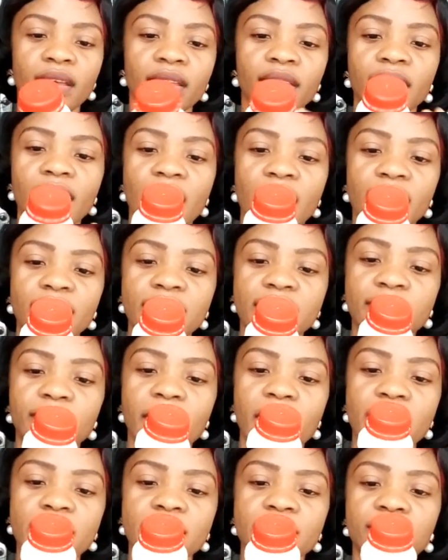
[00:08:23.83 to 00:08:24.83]
Yeah, this
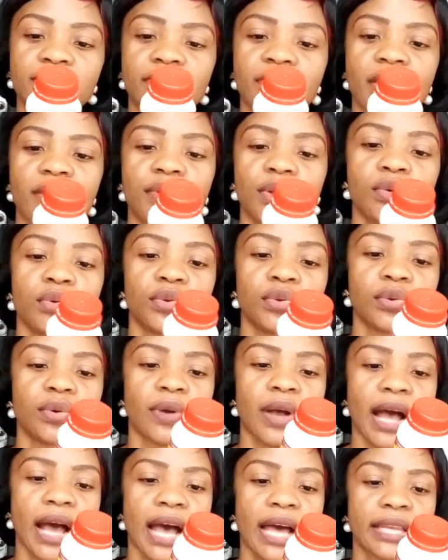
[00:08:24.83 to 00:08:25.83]
spice is very good. You
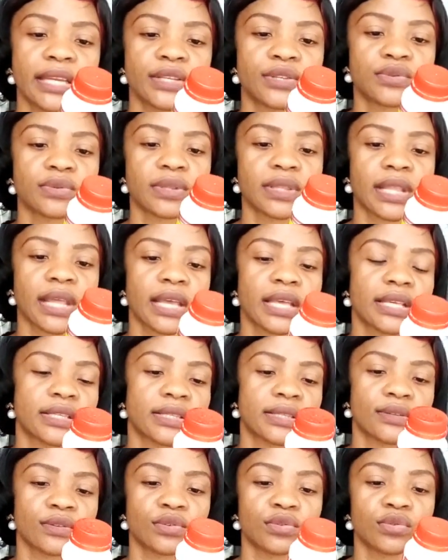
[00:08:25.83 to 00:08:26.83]
can add it to
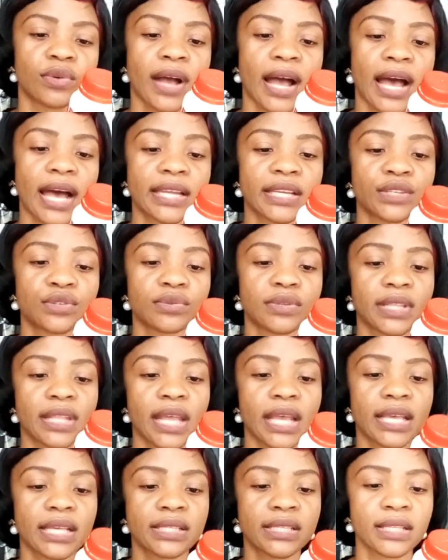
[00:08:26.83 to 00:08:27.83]

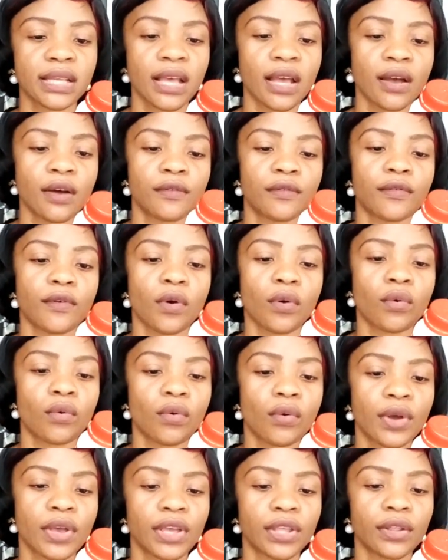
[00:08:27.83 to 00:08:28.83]
taste for
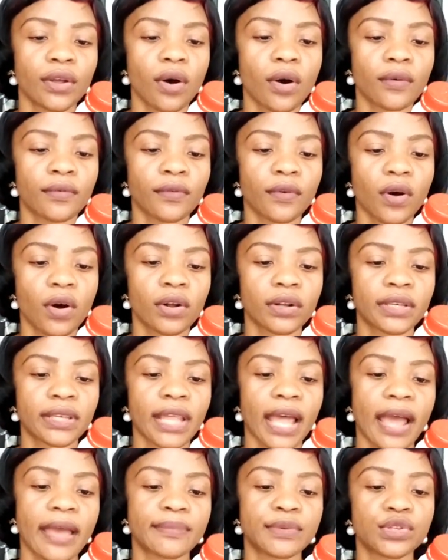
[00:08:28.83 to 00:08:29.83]
cooking of all
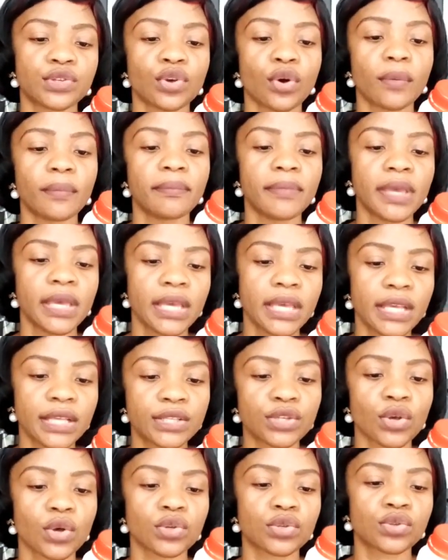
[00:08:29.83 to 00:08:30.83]
types: your
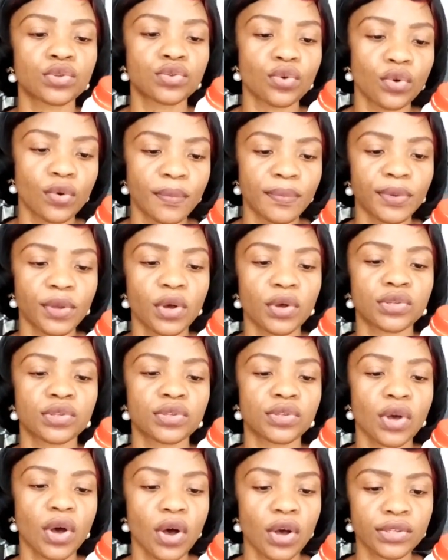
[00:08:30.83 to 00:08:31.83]
meat, your soup, your
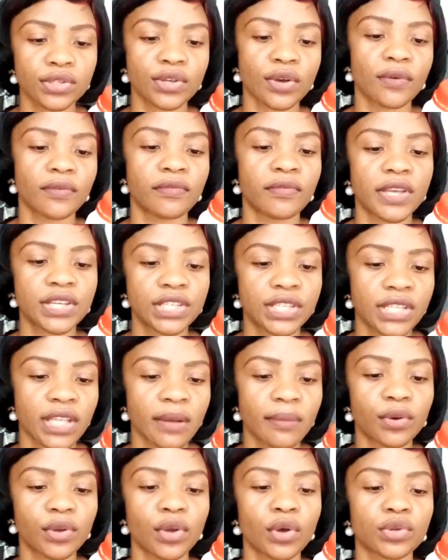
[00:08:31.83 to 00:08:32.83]
sauce, your
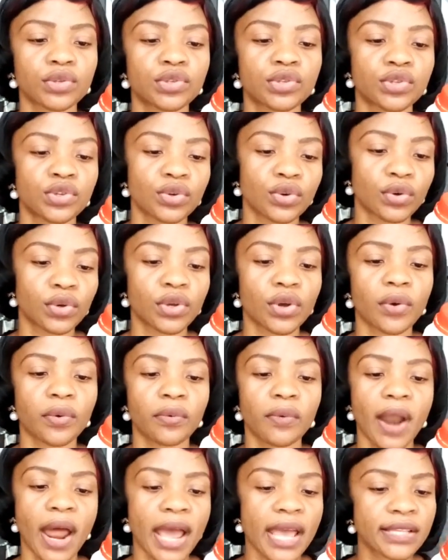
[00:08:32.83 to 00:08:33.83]
vegetable, your stew, your
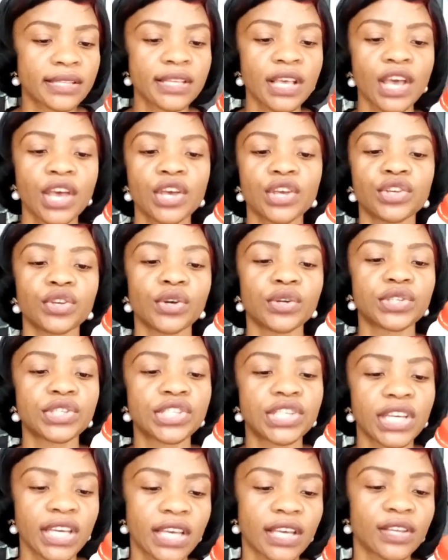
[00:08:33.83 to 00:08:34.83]
rice, your
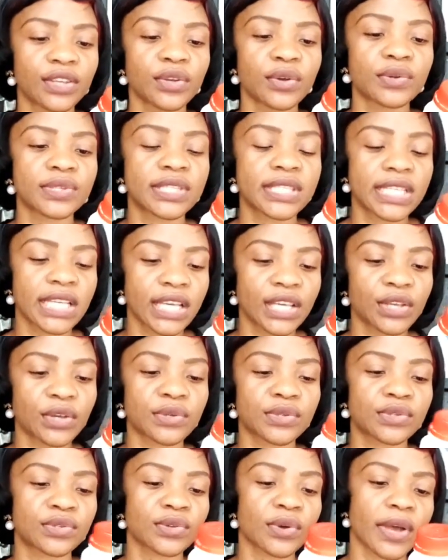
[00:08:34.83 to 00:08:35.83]
chicken, your steak,
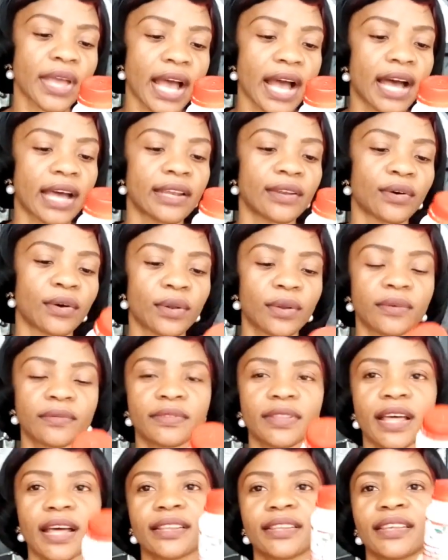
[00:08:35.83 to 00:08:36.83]
your soya, and all
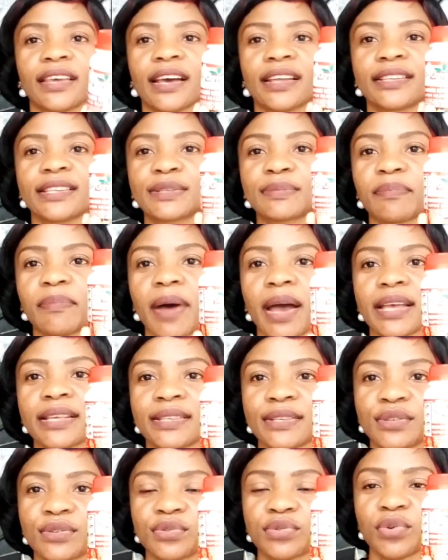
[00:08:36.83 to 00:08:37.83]
of that. Yeah, this
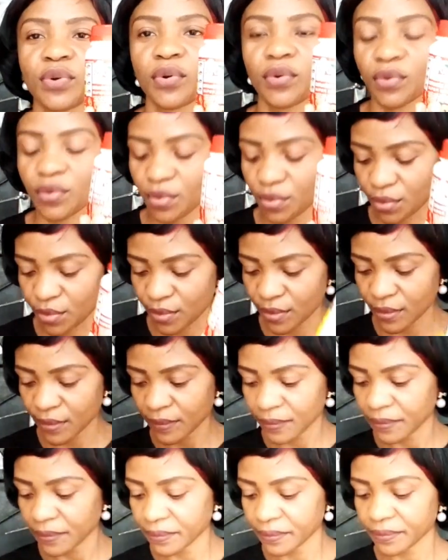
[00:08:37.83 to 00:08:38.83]
spice is so
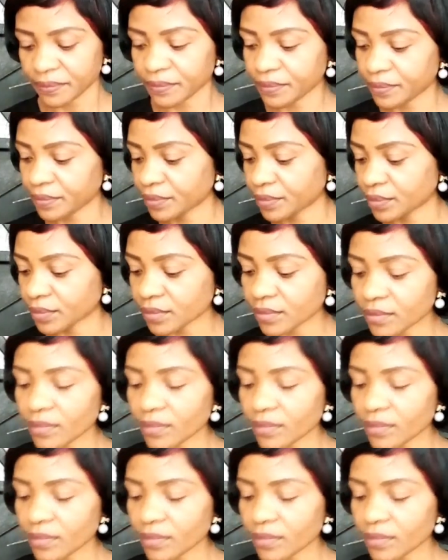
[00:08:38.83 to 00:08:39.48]
good.